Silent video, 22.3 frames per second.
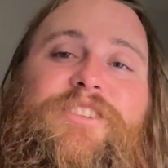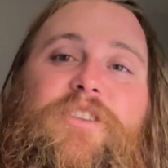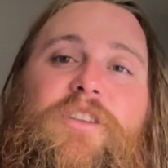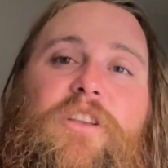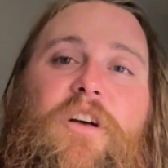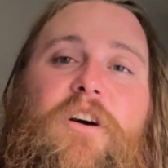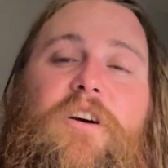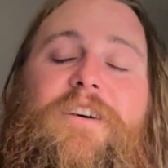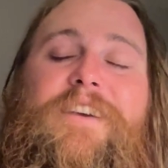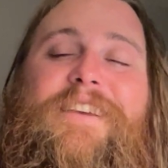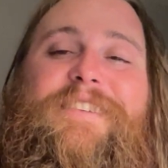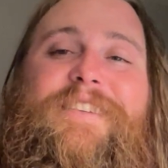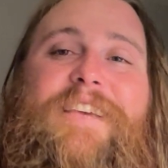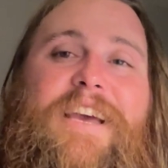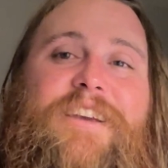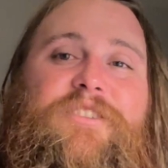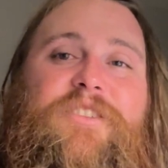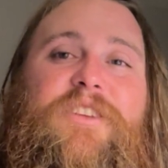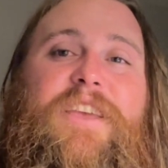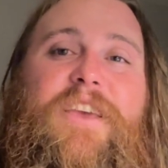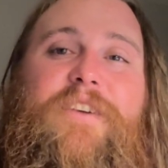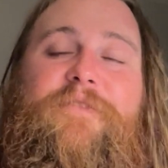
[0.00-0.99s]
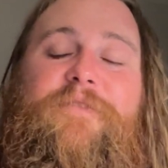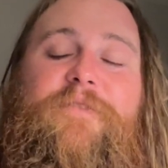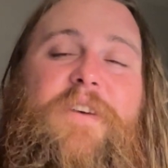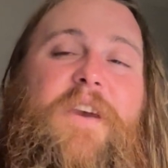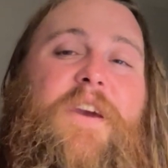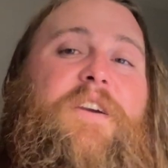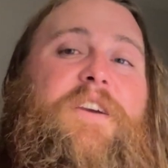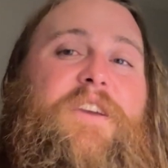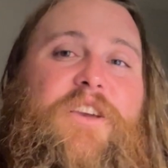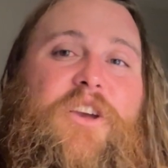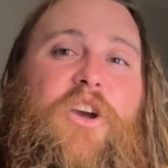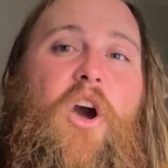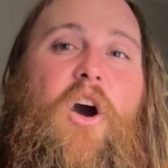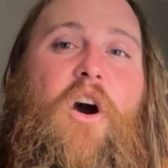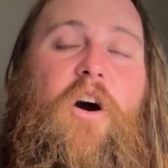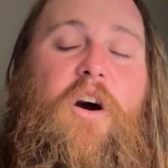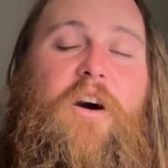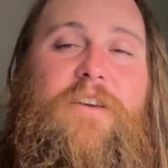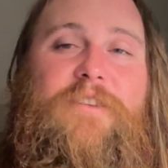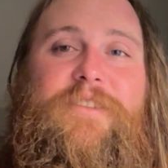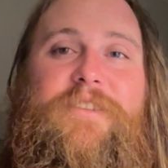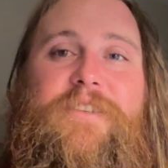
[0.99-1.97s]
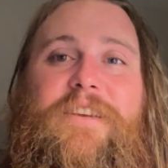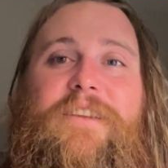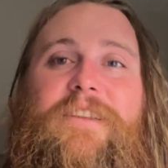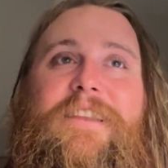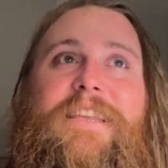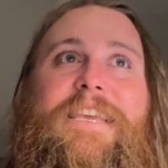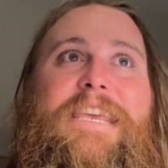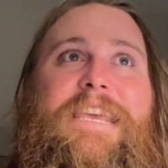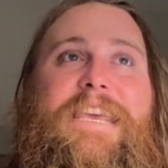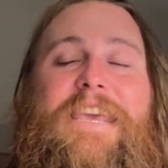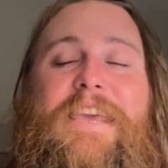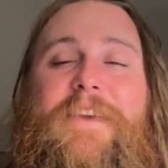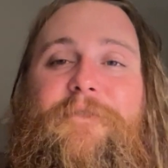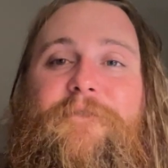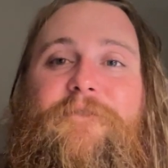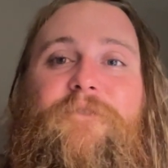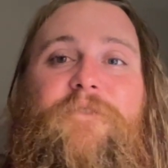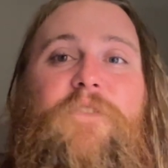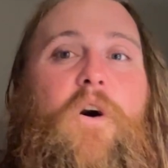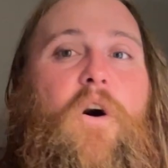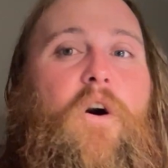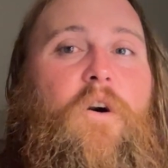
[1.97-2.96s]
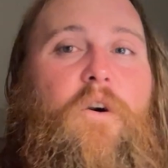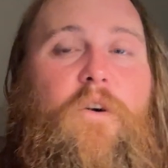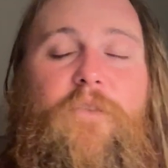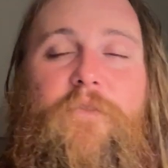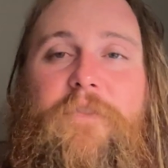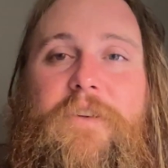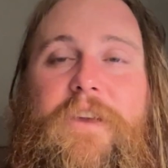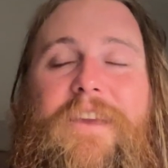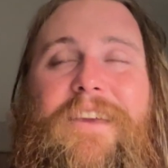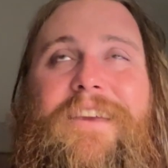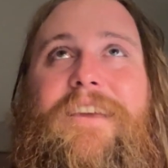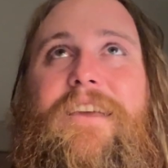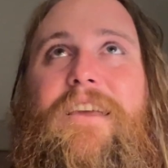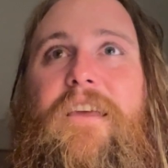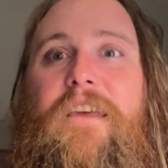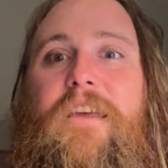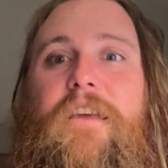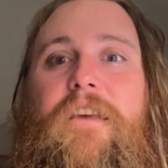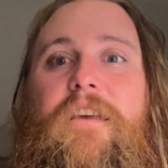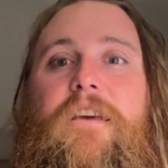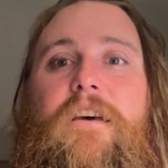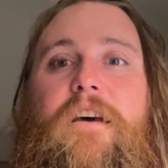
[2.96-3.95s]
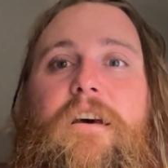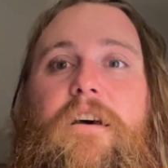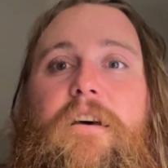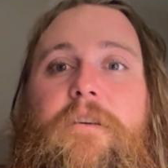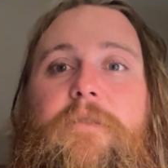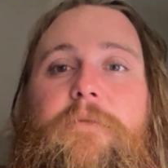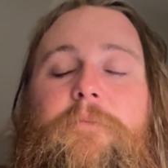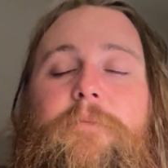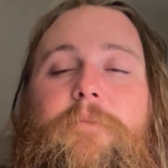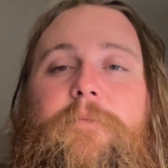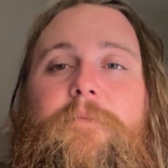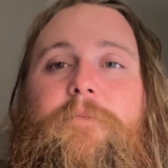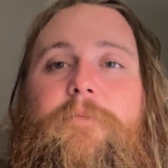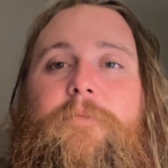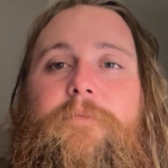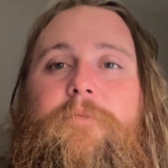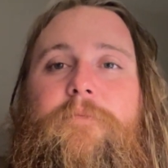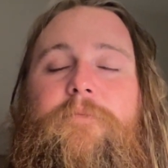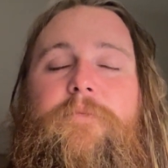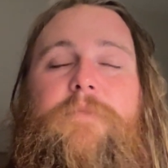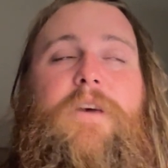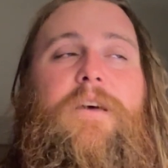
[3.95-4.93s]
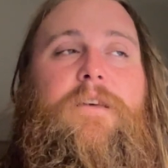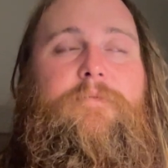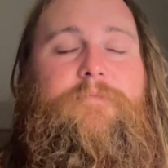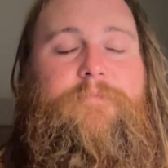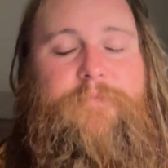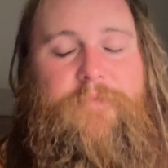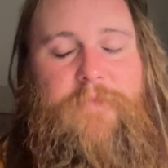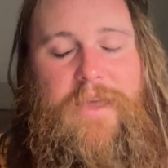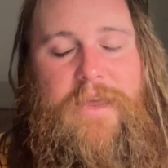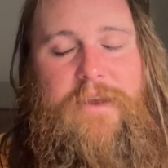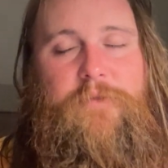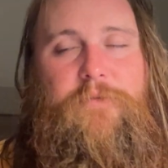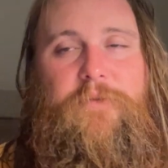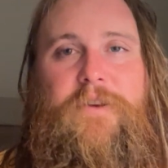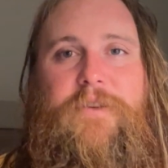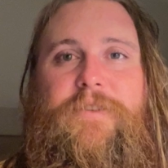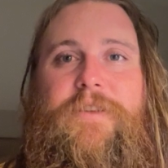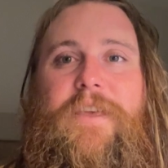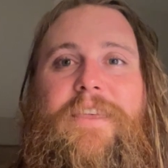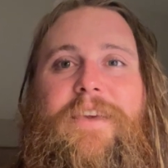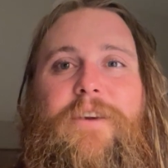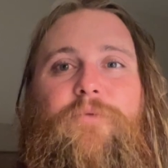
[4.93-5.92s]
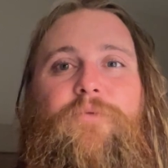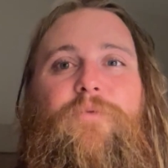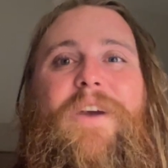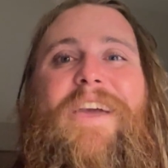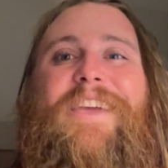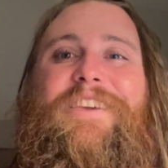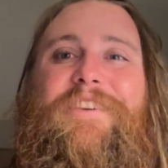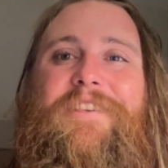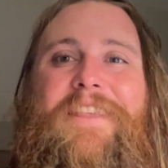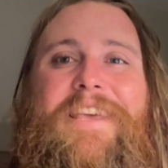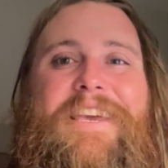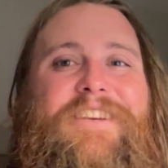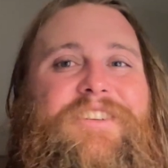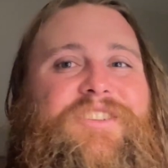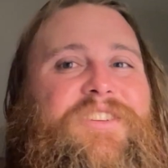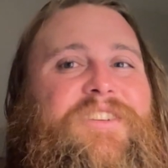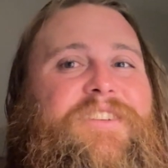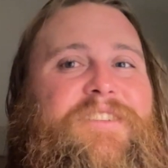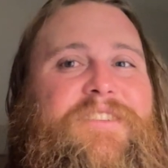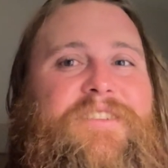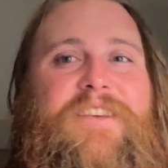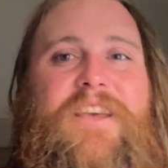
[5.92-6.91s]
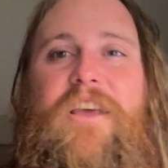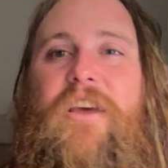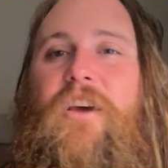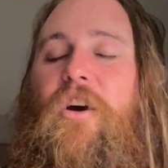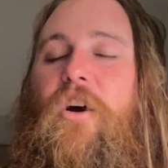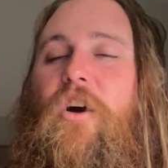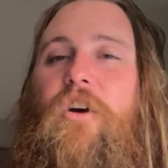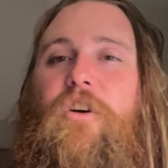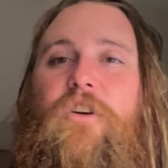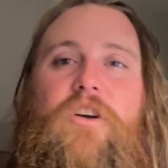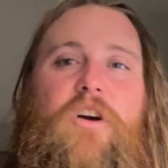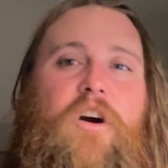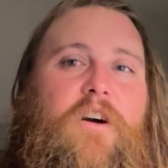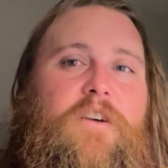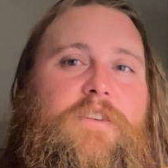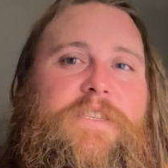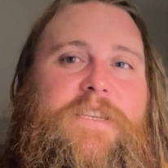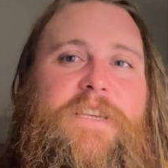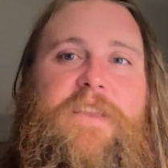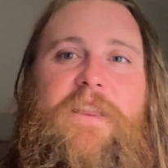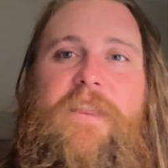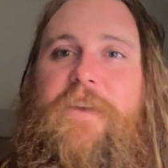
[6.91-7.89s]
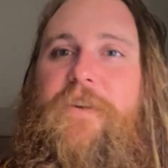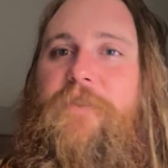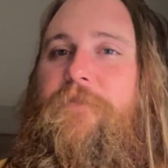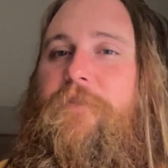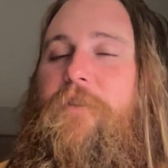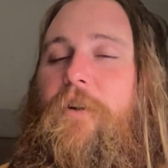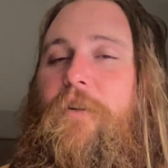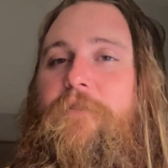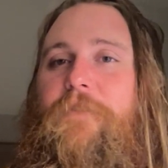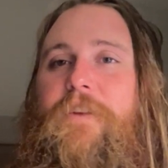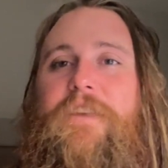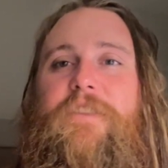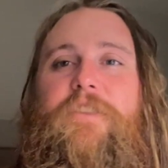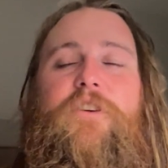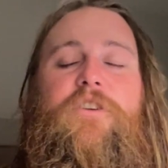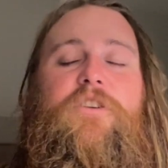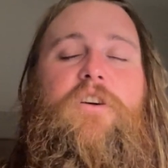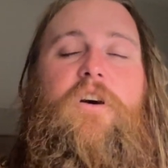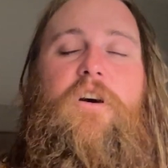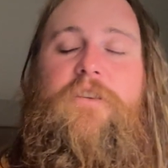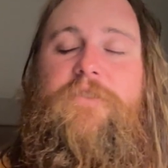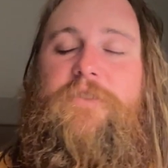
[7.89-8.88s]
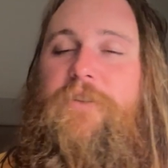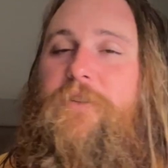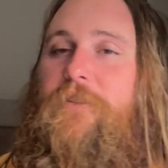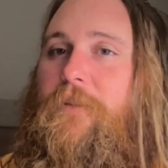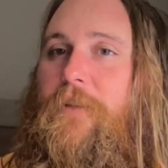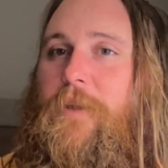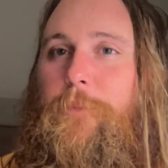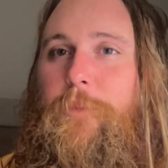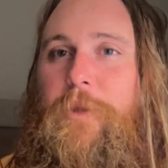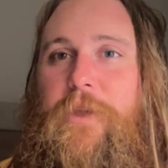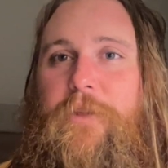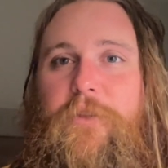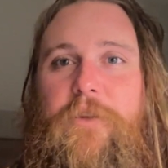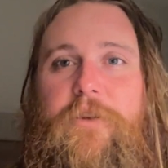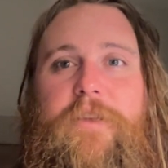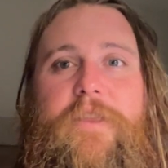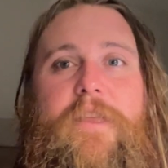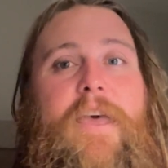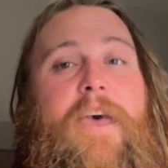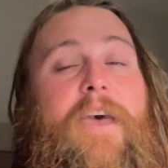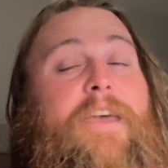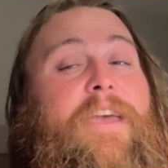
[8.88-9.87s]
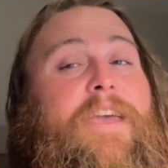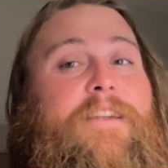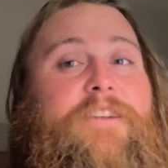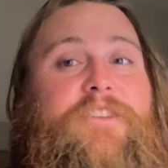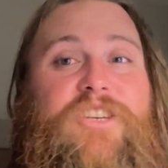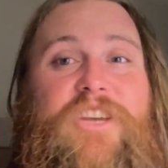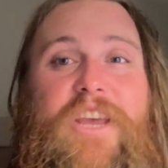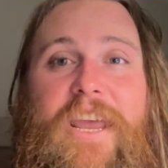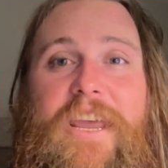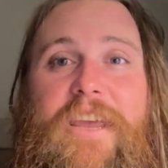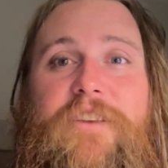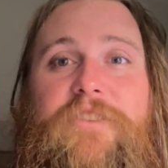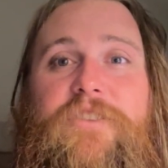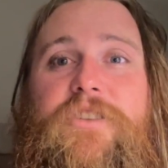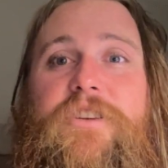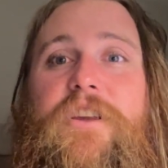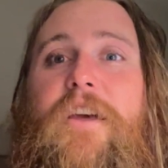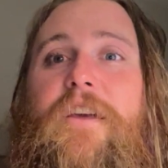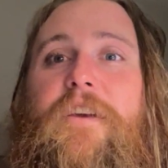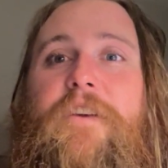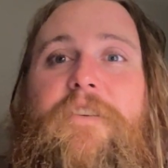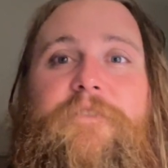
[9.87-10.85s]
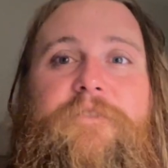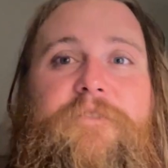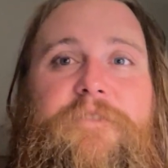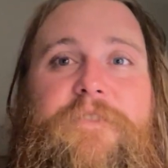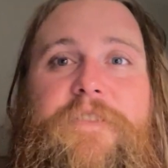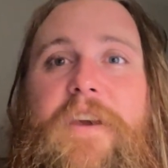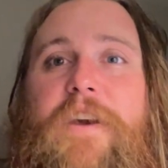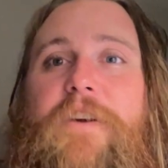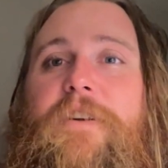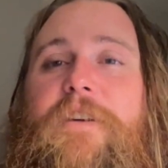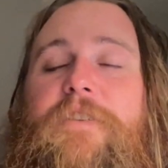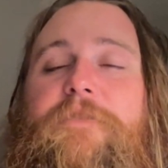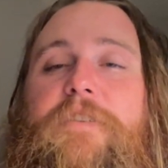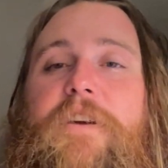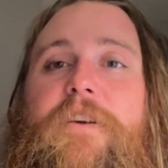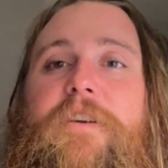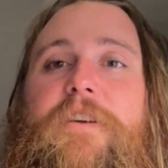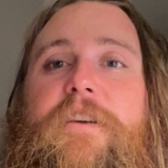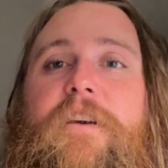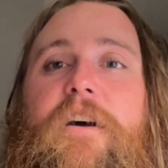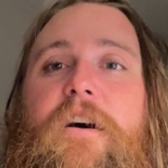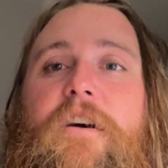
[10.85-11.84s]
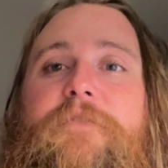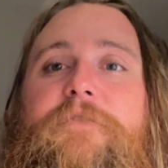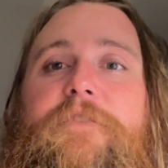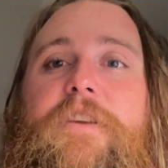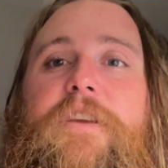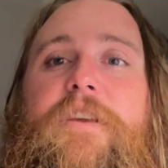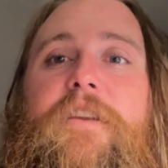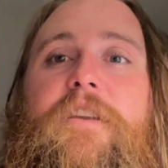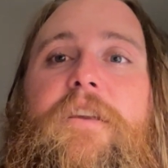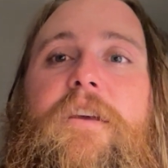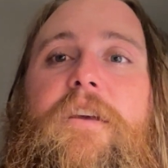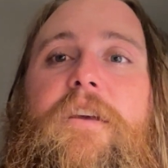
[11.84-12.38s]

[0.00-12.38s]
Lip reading: law is actually a very constantly evolving, I don't want to say that. Regulations are constantly evolving. They're constantly being looked at and changed very, very often.